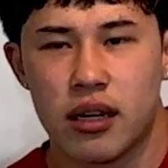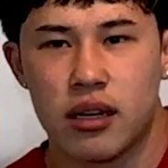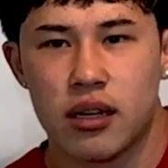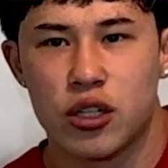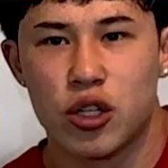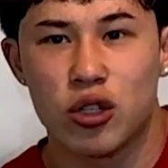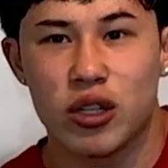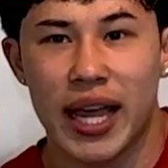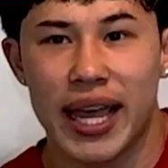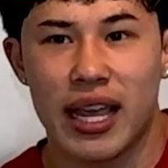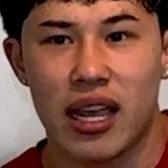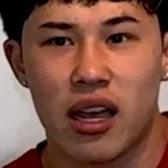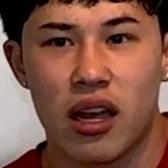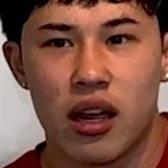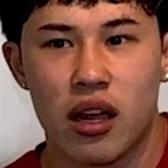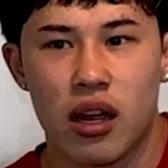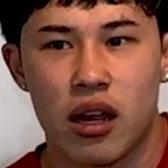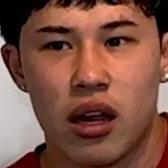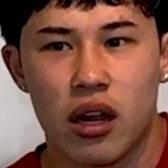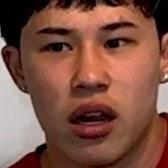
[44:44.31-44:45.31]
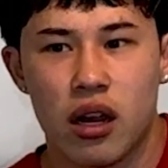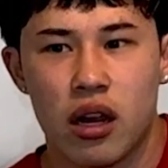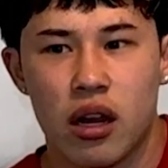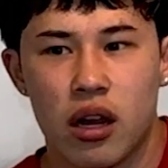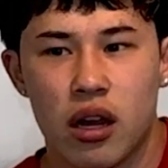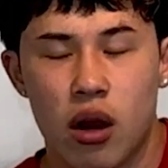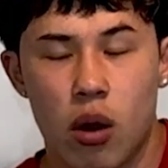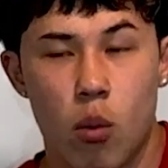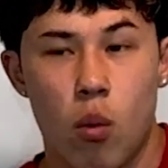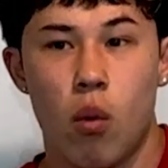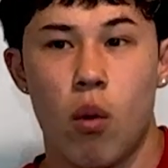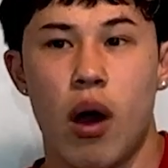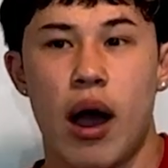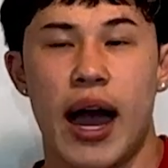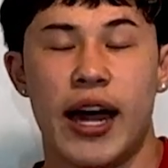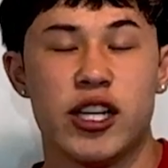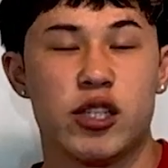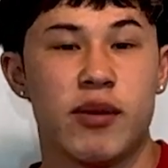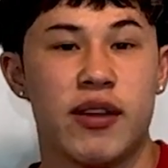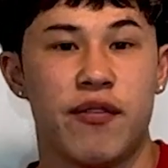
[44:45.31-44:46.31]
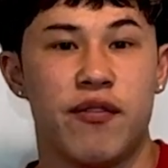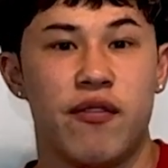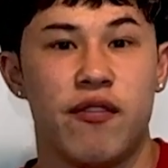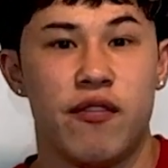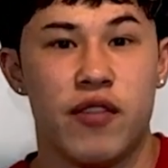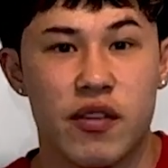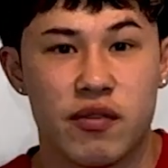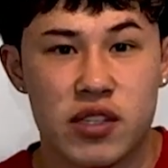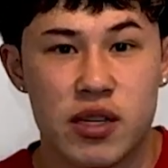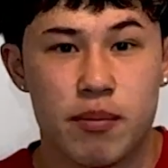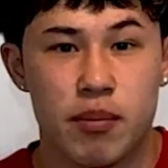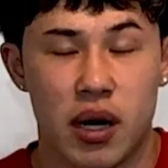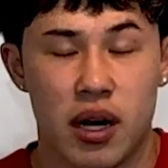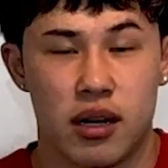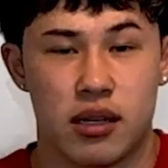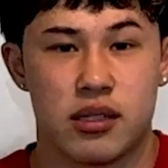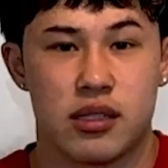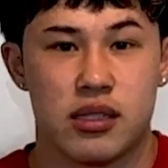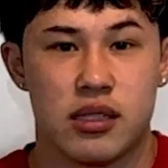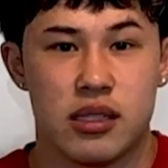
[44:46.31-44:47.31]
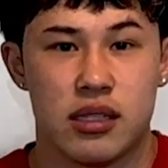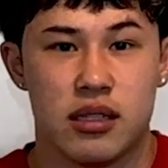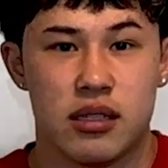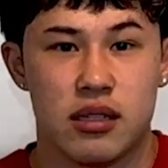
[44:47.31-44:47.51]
You're like, I just made $50.